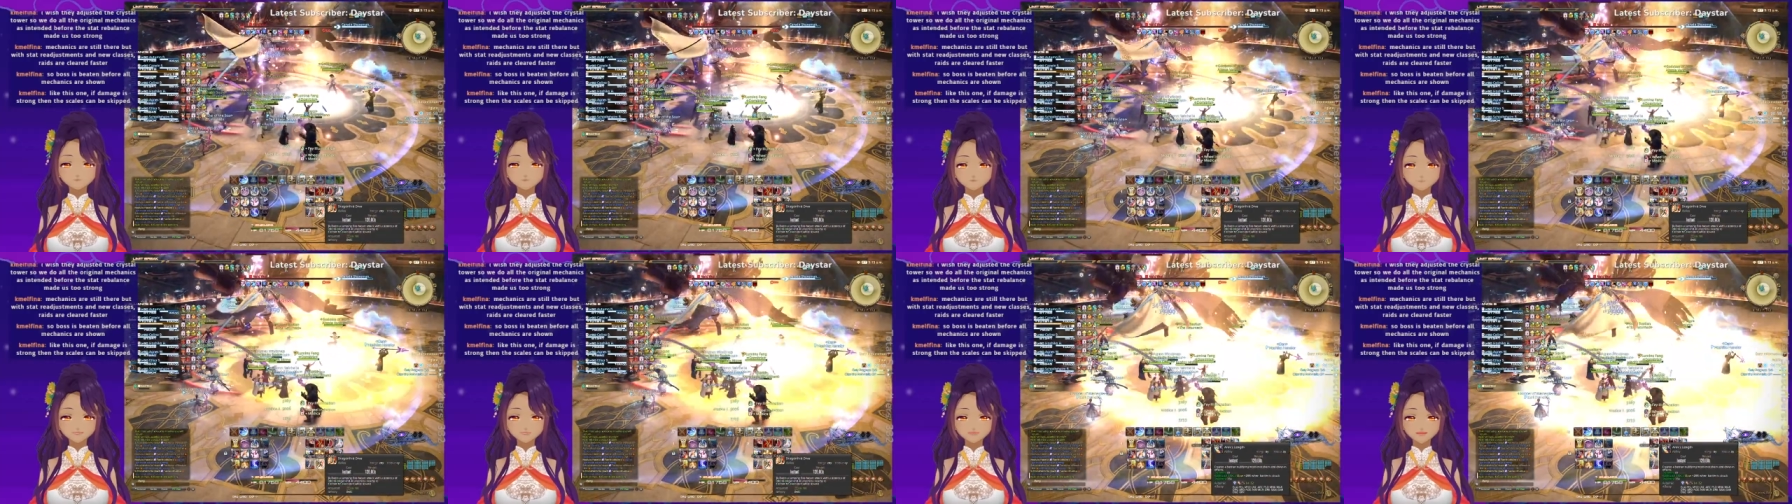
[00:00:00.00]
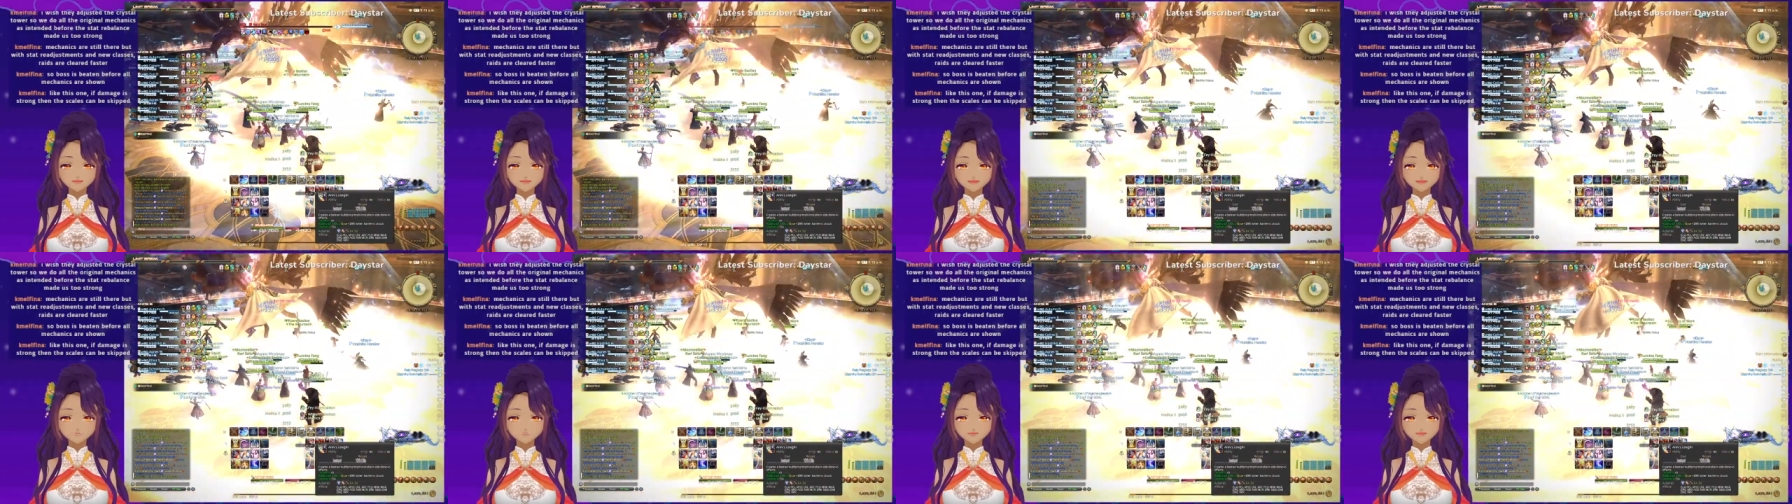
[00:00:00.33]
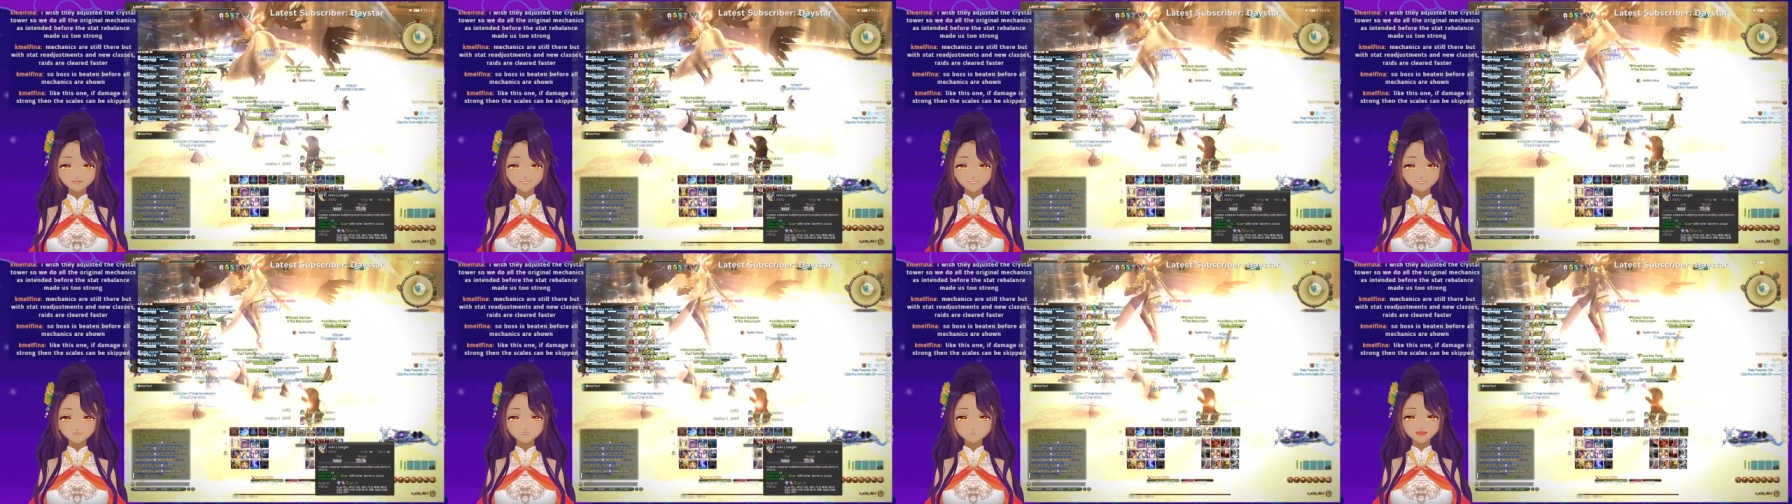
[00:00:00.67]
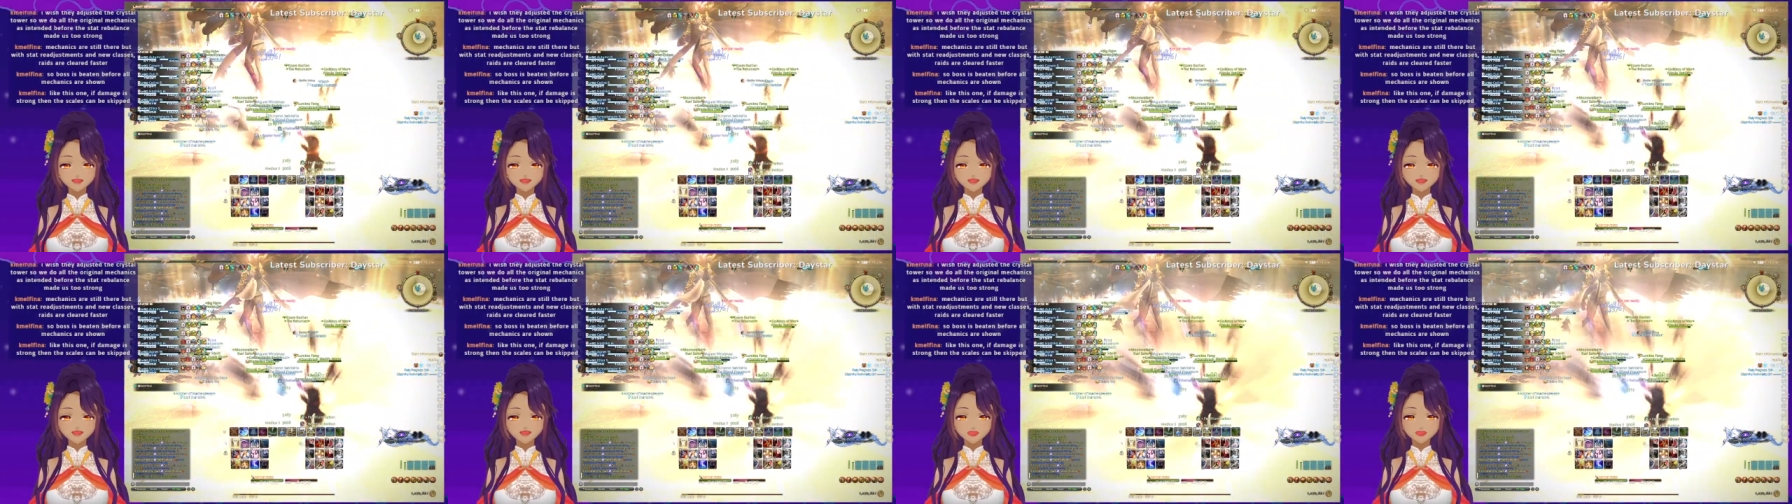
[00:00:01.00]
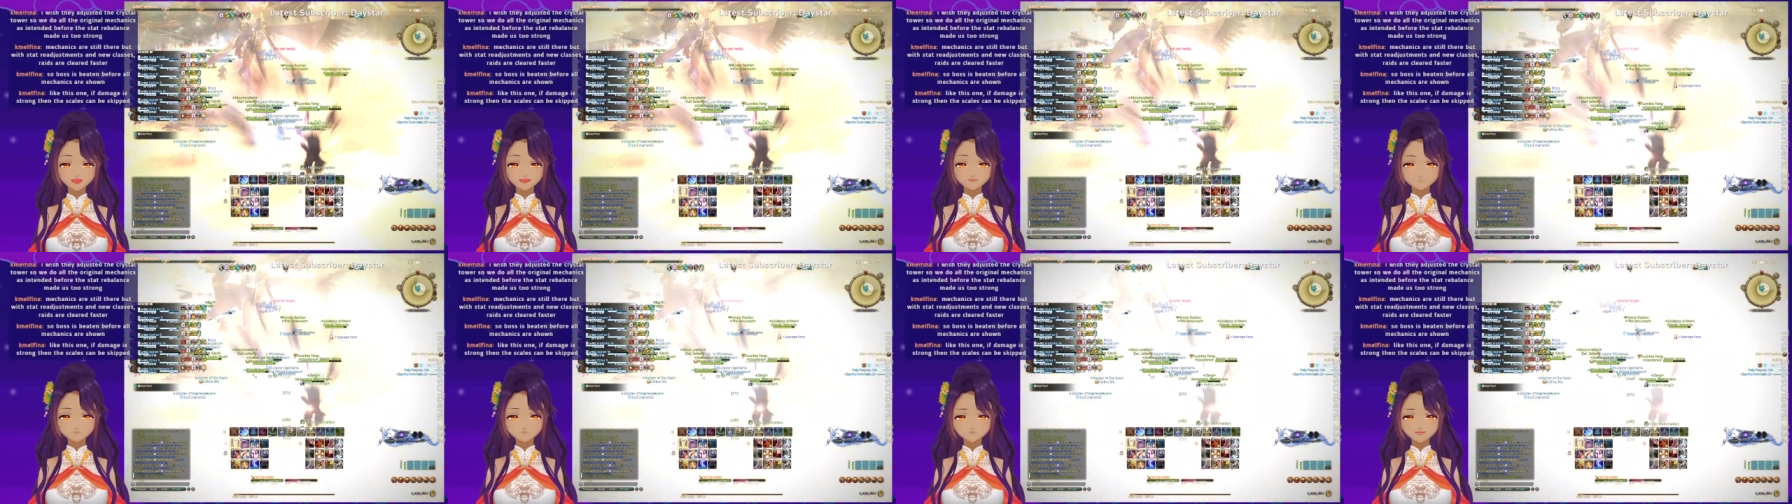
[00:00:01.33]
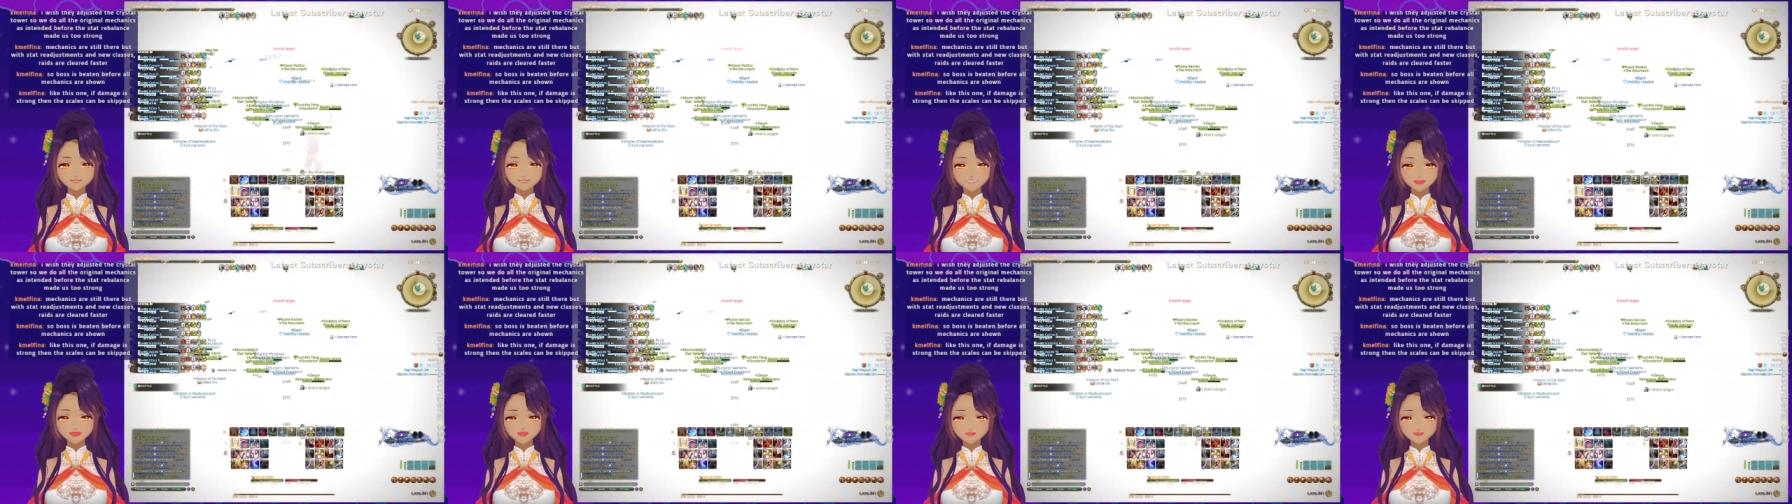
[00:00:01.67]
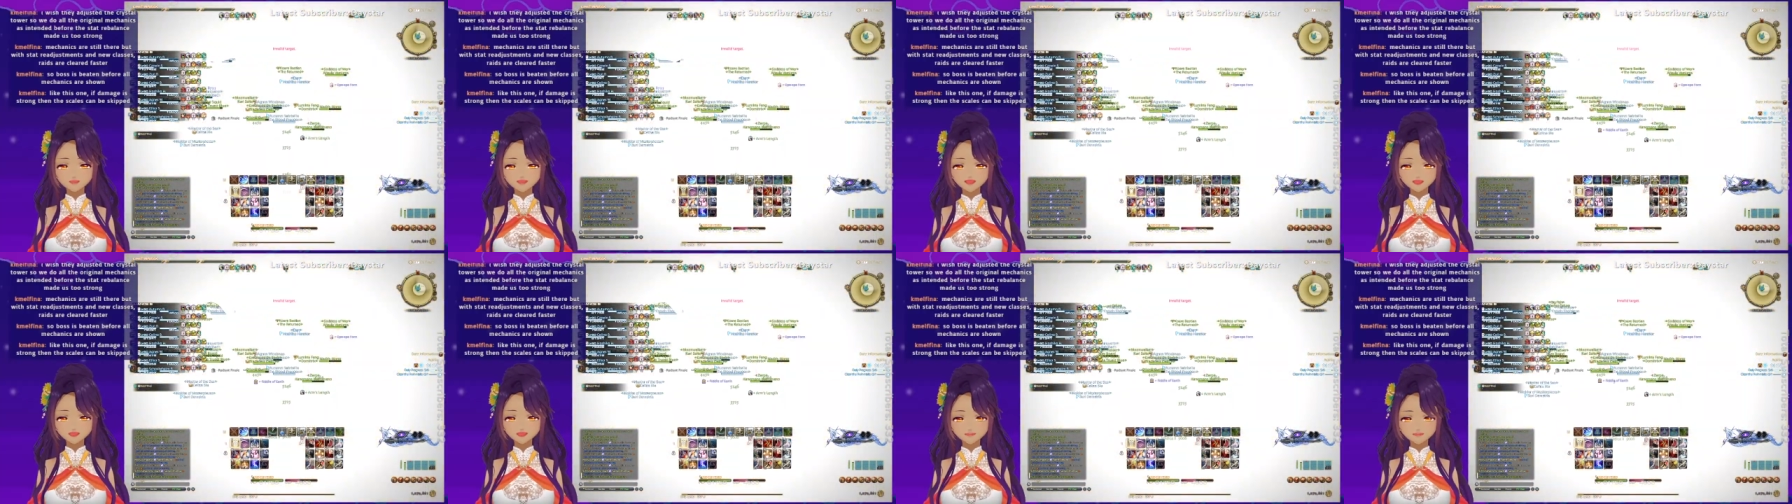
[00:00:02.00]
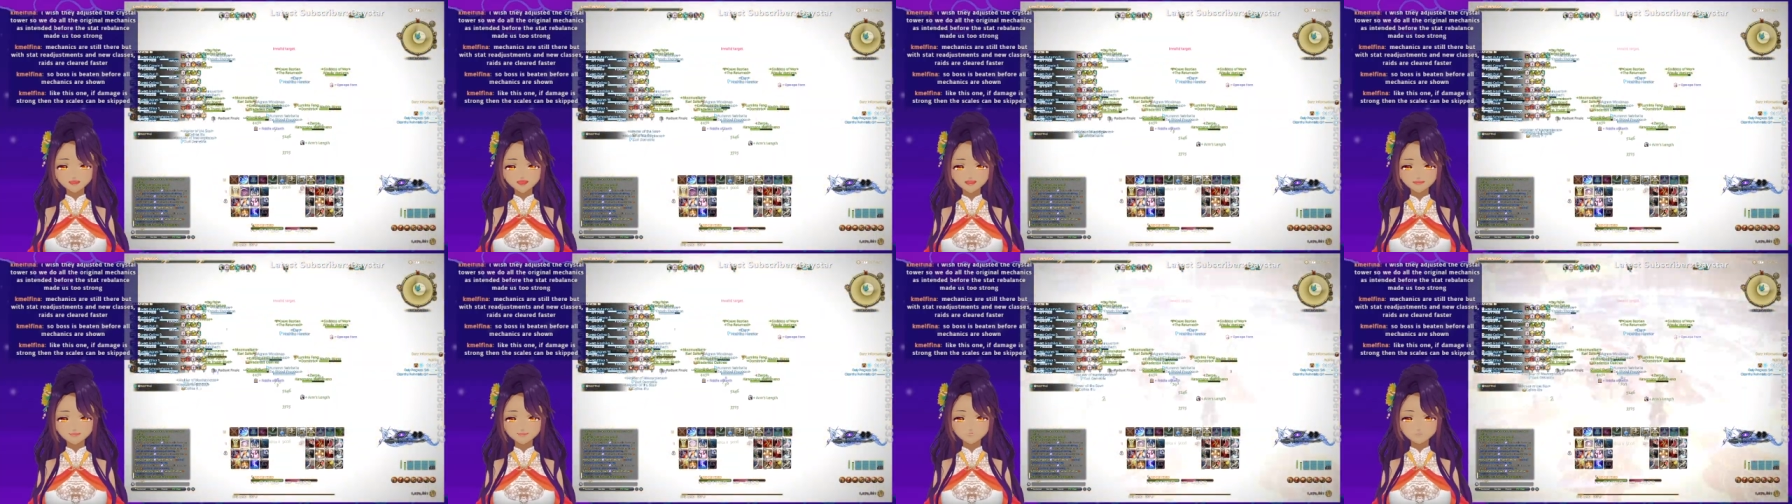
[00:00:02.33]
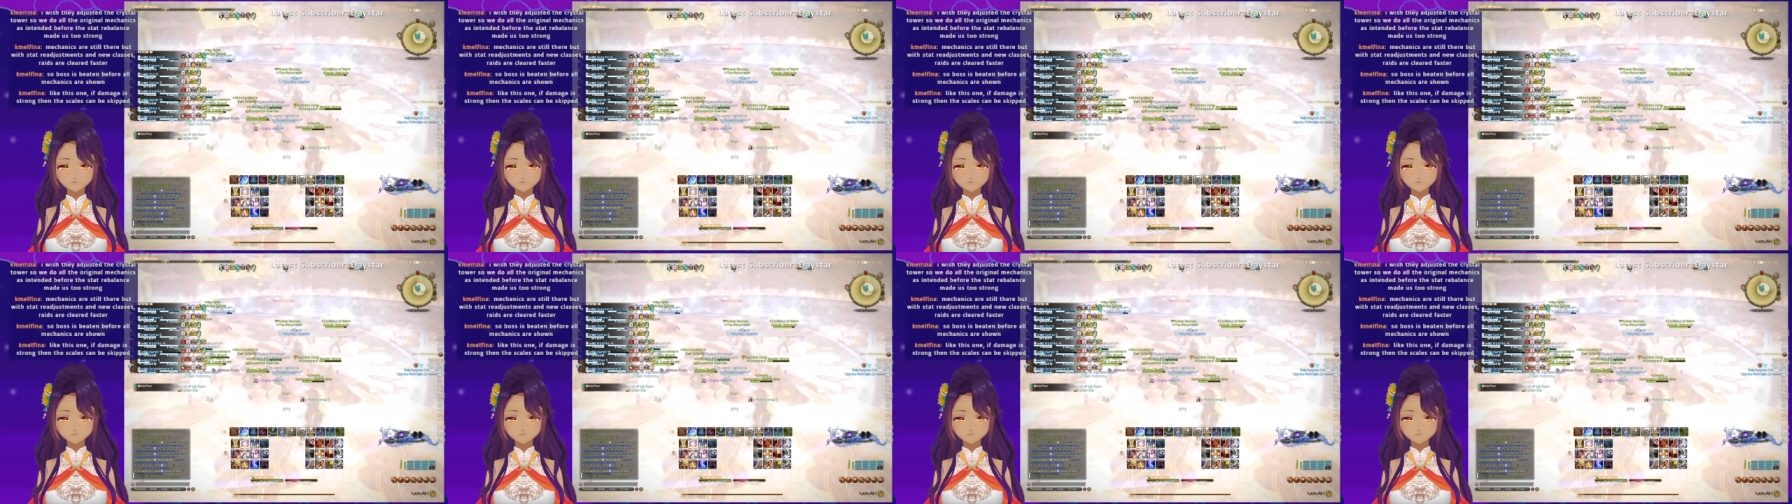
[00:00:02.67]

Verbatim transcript: Give me a chance. Oh, God, this is bright.